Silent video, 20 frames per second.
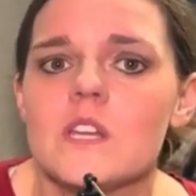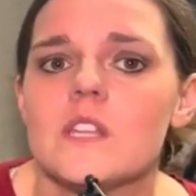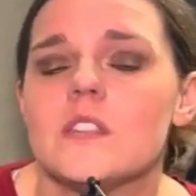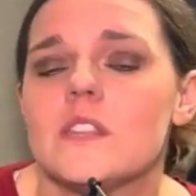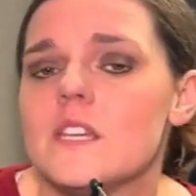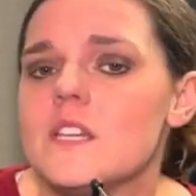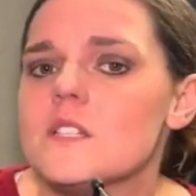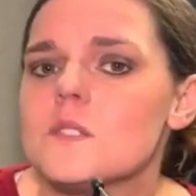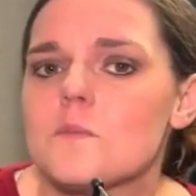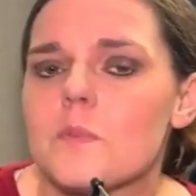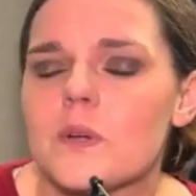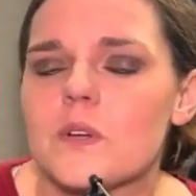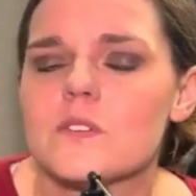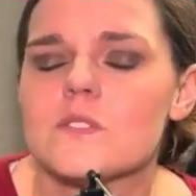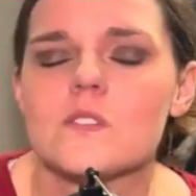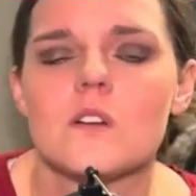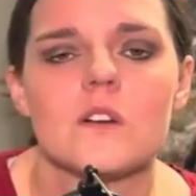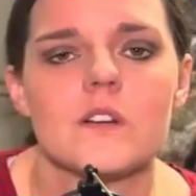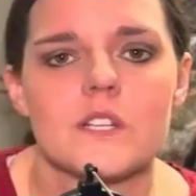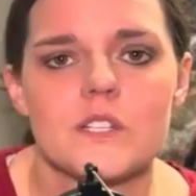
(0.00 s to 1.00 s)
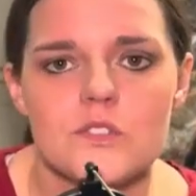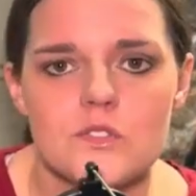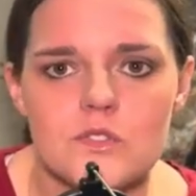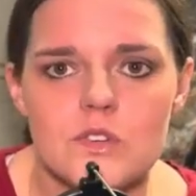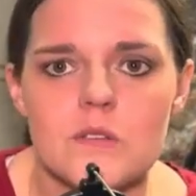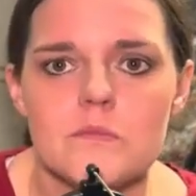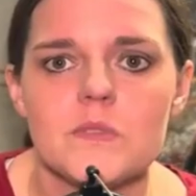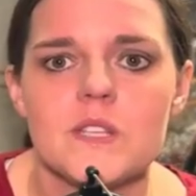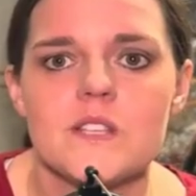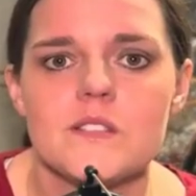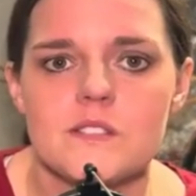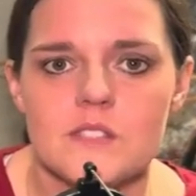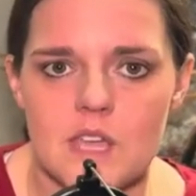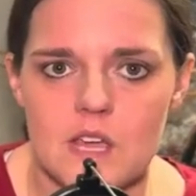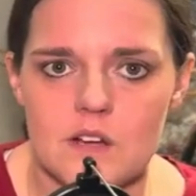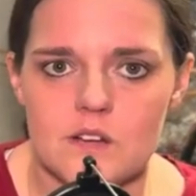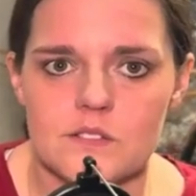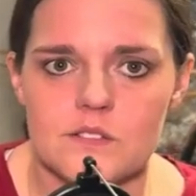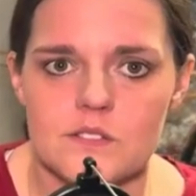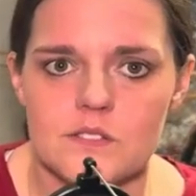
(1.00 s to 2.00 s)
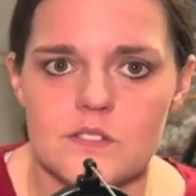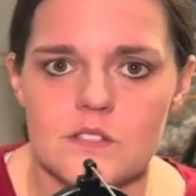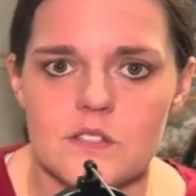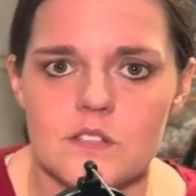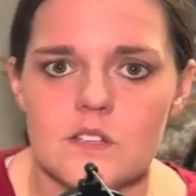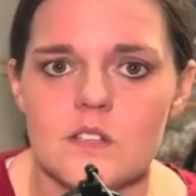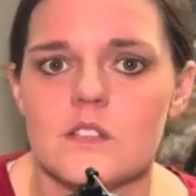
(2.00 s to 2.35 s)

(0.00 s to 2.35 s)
"These birds are extremely scarce.